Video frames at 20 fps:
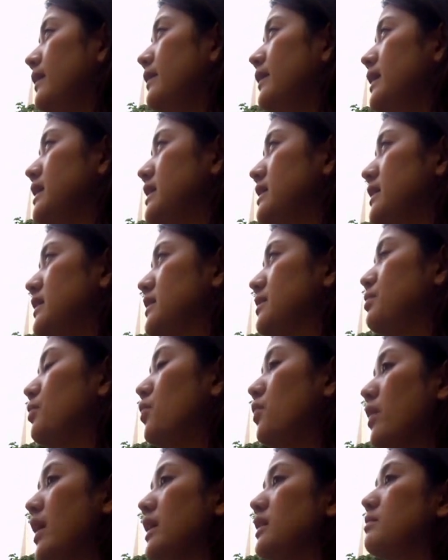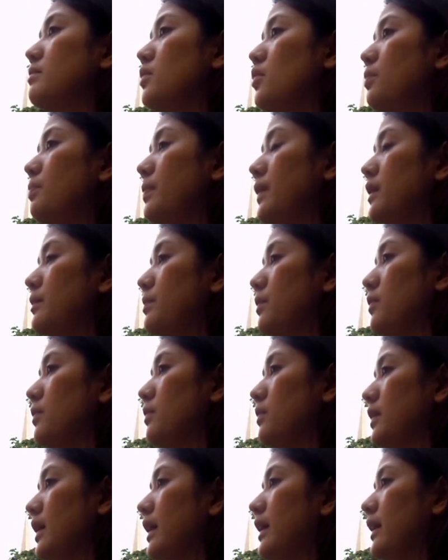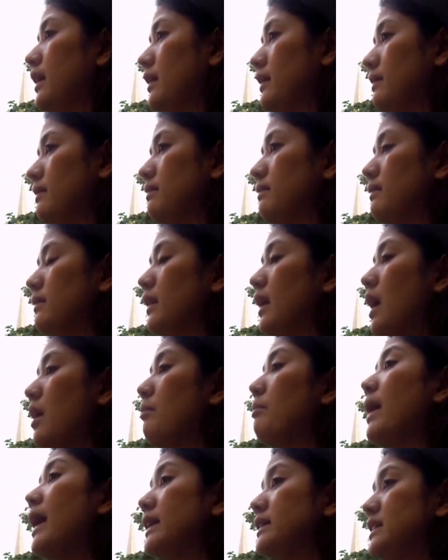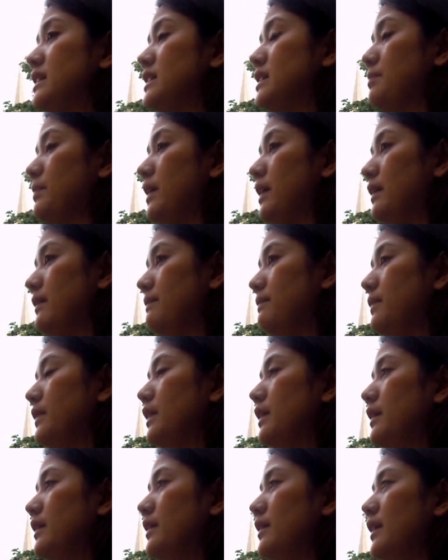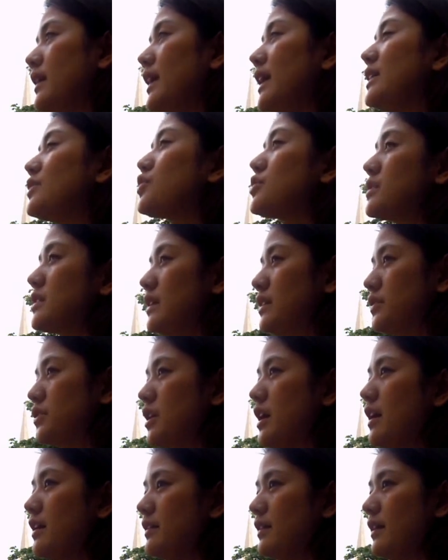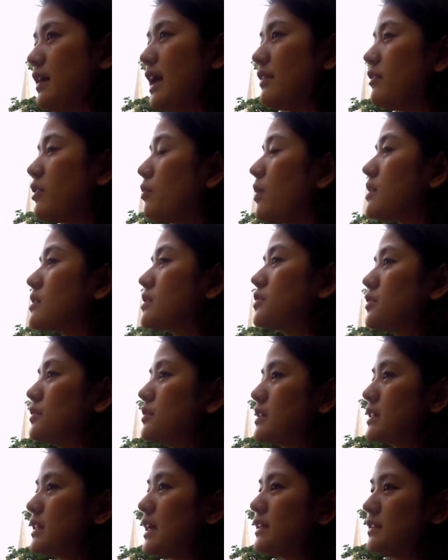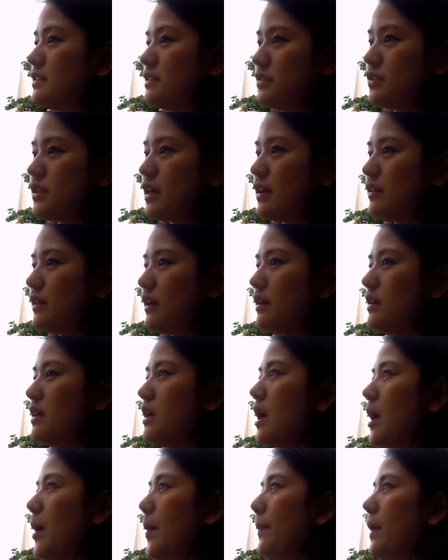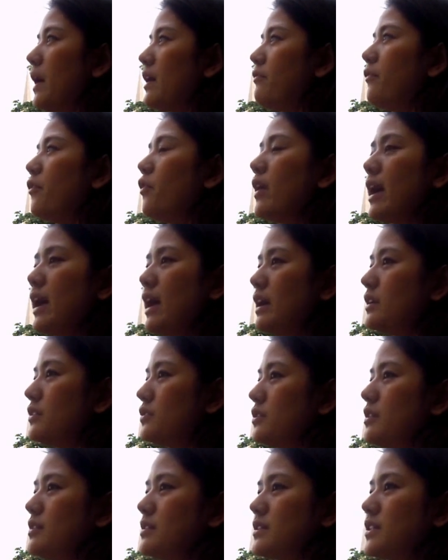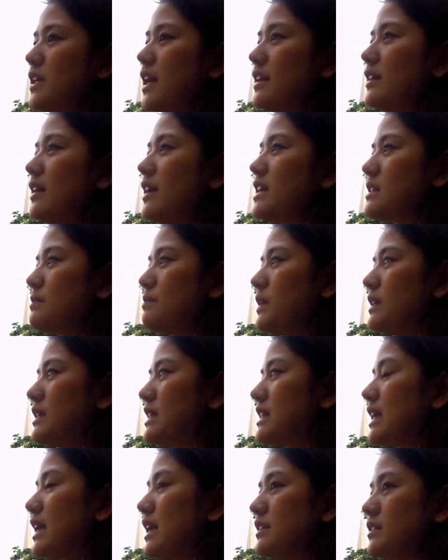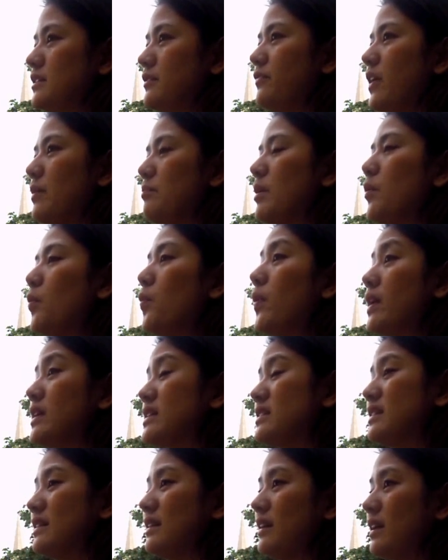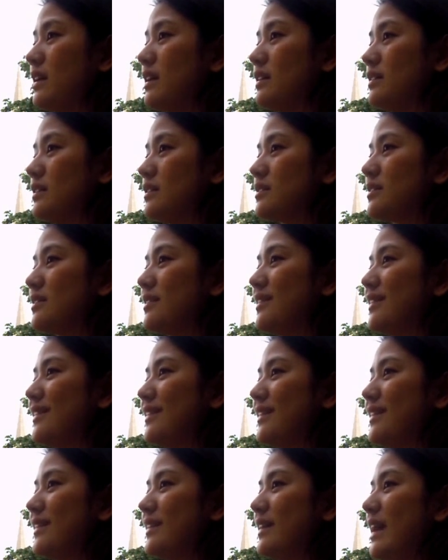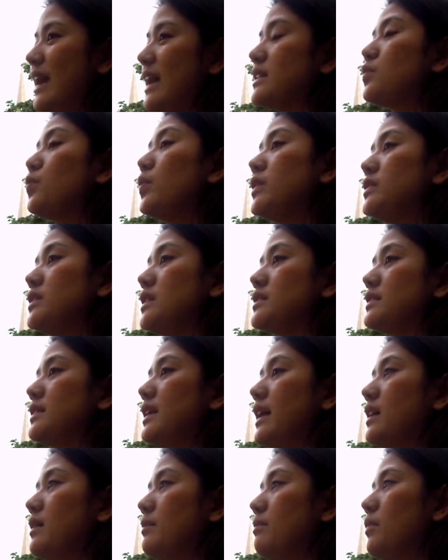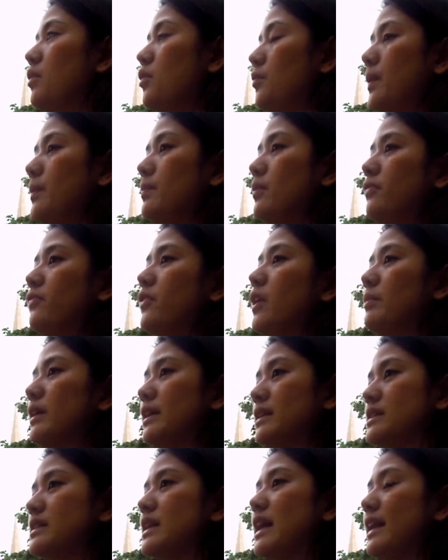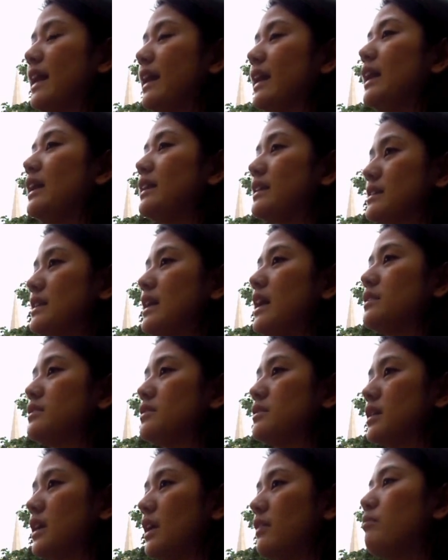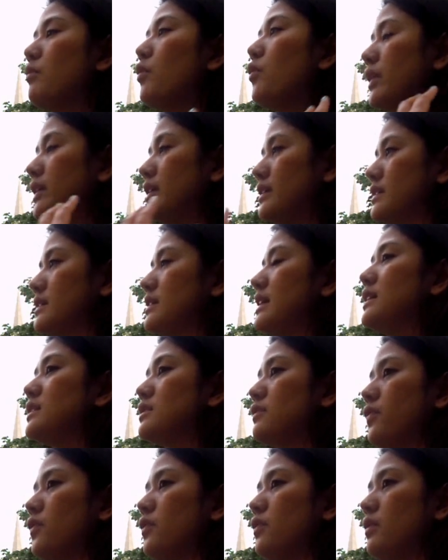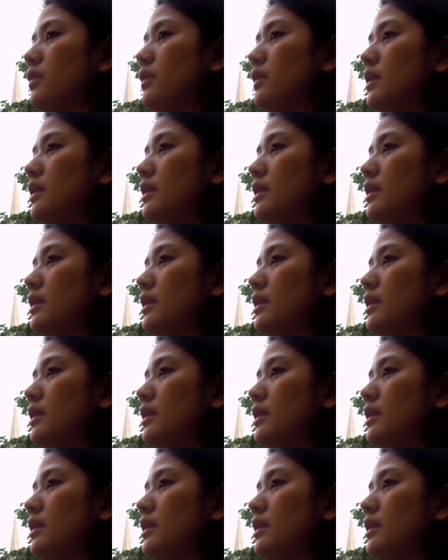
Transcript: These days, more and more people, like in my discipline, they're interested in China. Everyone wants to study in China. But for ages, China has been studied from a Western gaze. And we need like more people from inside, like insider, get more insightful